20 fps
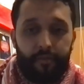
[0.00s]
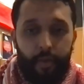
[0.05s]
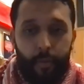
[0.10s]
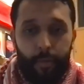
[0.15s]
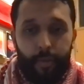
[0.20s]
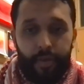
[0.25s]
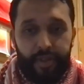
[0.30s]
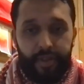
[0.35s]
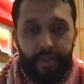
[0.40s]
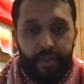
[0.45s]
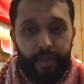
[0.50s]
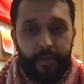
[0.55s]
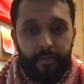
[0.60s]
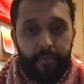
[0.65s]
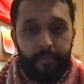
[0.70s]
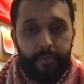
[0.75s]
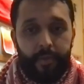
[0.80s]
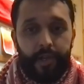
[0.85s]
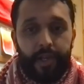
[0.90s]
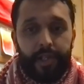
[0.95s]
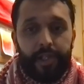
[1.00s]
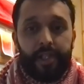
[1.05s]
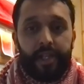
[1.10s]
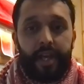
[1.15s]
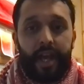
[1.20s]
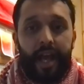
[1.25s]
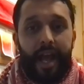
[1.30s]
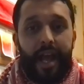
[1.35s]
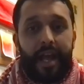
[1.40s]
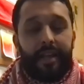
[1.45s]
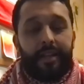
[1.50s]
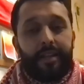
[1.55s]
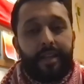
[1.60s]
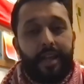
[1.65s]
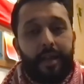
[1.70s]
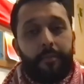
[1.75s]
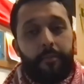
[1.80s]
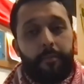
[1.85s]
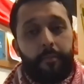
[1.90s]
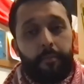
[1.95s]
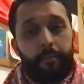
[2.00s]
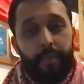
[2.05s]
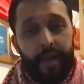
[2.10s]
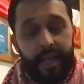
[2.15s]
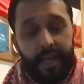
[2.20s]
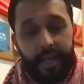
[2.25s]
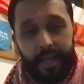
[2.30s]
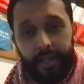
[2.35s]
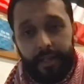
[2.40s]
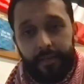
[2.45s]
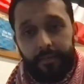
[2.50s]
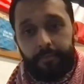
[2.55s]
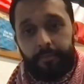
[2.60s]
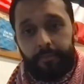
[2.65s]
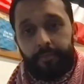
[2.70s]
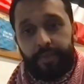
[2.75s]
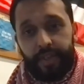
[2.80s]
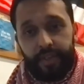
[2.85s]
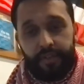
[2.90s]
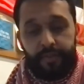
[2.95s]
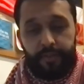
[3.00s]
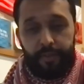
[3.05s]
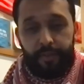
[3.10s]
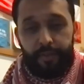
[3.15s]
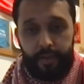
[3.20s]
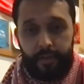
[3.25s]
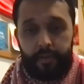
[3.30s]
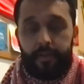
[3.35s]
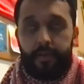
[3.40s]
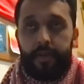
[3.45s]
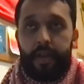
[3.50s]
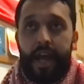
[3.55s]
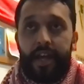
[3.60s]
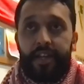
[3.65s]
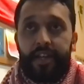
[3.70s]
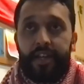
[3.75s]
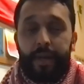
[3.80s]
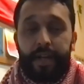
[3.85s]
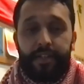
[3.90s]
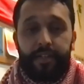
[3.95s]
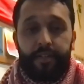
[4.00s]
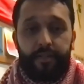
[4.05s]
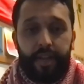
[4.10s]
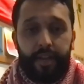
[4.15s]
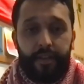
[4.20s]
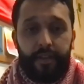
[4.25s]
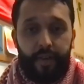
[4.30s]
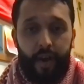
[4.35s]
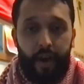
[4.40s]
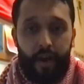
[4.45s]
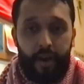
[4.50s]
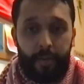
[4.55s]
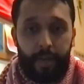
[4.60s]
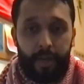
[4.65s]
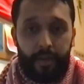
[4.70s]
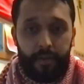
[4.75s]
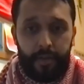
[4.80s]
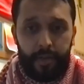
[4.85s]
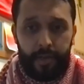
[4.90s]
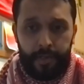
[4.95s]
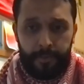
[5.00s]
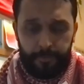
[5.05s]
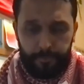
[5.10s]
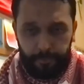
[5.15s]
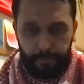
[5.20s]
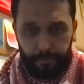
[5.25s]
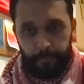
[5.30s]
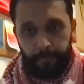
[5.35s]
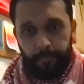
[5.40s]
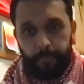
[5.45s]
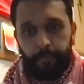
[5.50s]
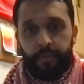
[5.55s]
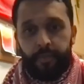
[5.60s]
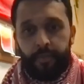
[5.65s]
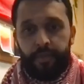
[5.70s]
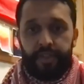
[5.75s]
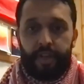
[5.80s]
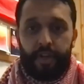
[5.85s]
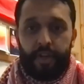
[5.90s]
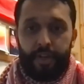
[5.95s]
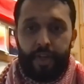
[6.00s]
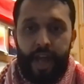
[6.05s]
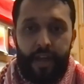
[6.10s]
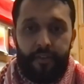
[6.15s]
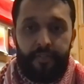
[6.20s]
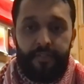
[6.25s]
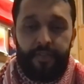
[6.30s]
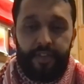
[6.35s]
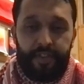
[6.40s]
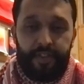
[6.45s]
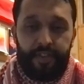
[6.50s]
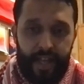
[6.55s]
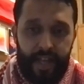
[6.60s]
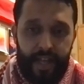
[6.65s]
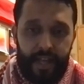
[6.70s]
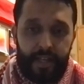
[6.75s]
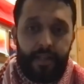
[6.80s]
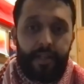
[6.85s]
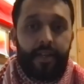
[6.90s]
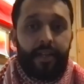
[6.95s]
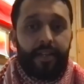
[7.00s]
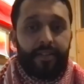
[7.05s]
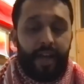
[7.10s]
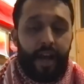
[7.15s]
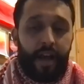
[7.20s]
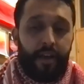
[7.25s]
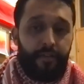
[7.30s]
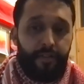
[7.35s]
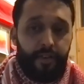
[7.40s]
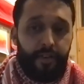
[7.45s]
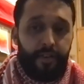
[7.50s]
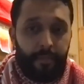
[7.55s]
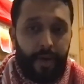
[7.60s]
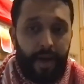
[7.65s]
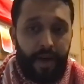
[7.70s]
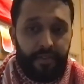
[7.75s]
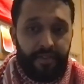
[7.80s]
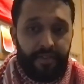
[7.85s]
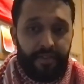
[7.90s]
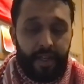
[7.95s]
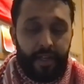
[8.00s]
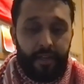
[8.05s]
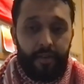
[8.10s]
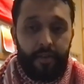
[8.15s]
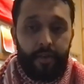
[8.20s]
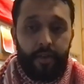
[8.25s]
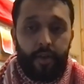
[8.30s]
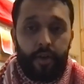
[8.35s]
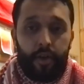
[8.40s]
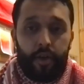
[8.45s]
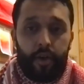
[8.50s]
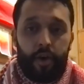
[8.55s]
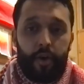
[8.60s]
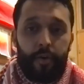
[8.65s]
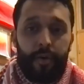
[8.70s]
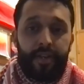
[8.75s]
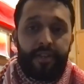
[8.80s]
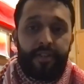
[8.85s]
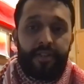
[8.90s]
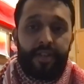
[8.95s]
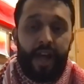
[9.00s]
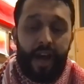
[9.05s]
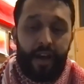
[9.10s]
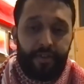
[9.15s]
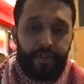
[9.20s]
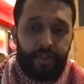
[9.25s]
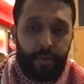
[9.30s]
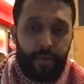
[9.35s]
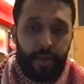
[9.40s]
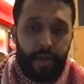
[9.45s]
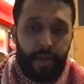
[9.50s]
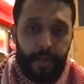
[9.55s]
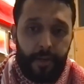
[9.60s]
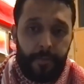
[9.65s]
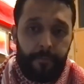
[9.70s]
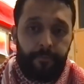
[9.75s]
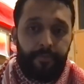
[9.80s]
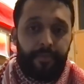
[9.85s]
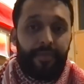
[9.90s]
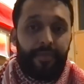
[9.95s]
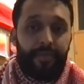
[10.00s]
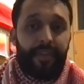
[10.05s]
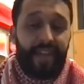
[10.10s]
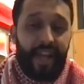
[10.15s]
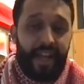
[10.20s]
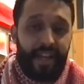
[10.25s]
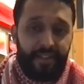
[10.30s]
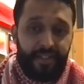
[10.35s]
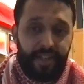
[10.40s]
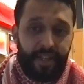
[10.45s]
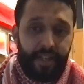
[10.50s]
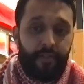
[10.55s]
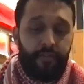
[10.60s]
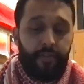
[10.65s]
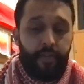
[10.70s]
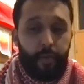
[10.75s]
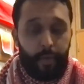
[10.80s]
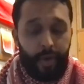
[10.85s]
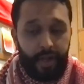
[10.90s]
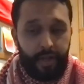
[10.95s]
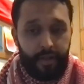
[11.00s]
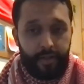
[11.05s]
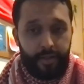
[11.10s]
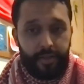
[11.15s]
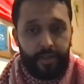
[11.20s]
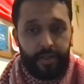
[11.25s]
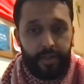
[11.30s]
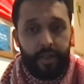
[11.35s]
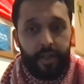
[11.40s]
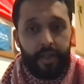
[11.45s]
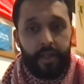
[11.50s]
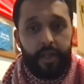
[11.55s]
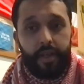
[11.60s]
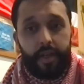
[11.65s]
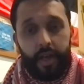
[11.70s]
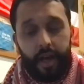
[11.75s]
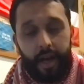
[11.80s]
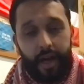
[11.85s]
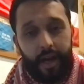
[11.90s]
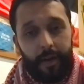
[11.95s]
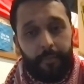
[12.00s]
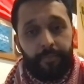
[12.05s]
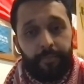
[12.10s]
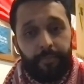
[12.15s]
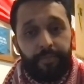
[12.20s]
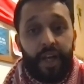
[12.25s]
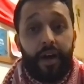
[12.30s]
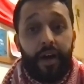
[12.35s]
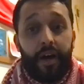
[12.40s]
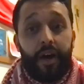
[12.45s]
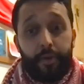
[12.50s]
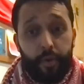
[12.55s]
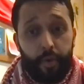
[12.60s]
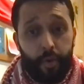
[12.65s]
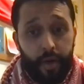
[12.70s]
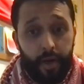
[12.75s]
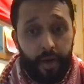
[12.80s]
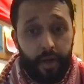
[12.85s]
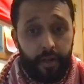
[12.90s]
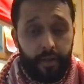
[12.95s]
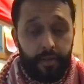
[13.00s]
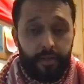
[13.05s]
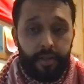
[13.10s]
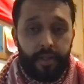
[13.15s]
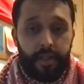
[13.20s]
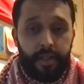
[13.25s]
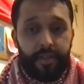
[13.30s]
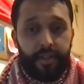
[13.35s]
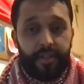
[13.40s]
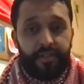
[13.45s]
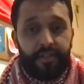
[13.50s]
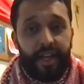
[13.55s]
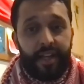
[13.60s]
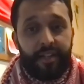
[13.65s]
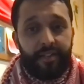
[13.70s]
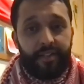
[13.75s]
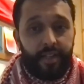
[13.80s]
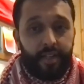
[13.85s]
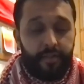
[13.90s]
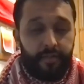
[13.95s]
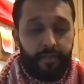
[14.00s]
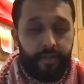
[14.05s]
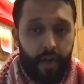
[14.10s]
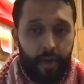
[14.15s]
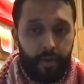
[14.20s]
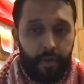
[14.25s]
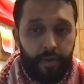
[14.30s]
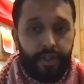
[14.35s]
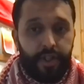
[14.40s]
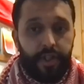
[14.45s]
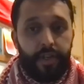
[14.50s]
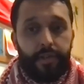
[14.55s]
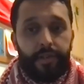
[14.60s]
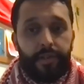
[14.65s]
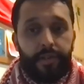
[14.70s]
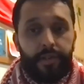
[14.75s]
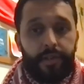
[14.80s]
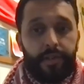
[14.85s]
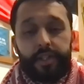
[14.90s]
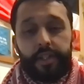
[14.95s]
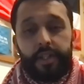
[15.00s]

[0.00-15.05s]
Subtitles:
from within them, and them being different aspects of the environment. So you have, for say, Tawhiri Matia, who is the Atua, the deity of the wind, Tangaroa, the deity of the ocean,